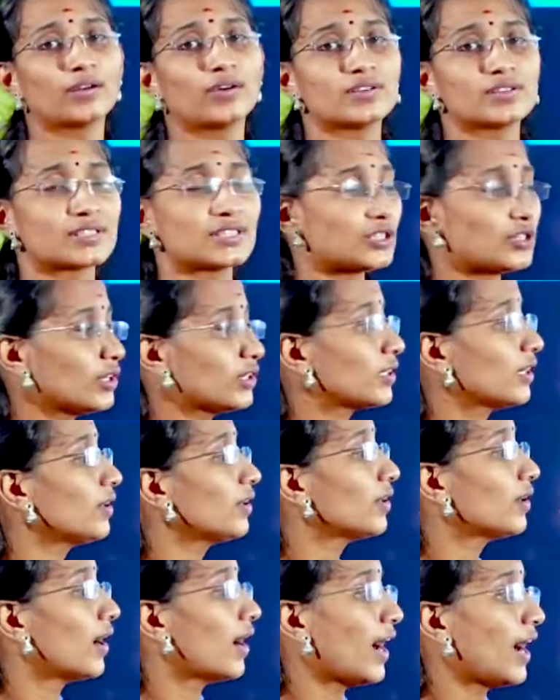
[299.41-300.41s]
or situated
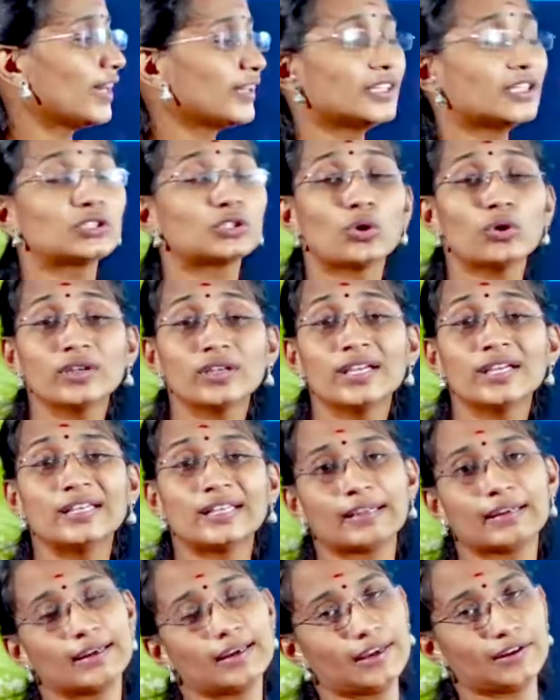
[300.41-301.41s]
at the 20
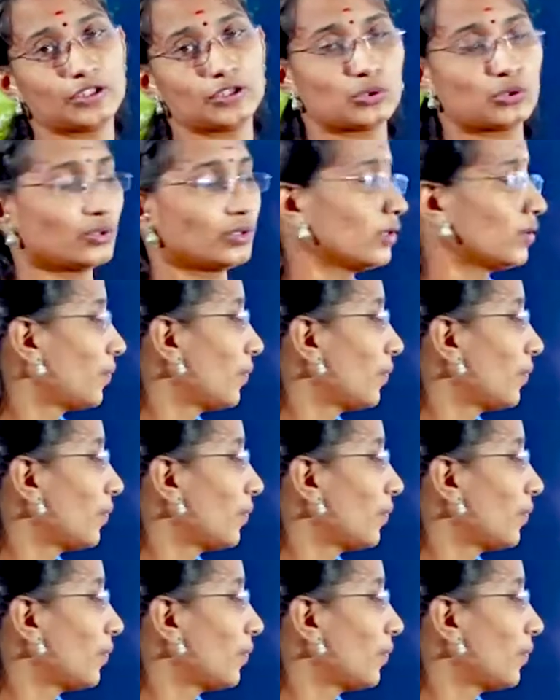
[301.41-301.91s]
degree latitude.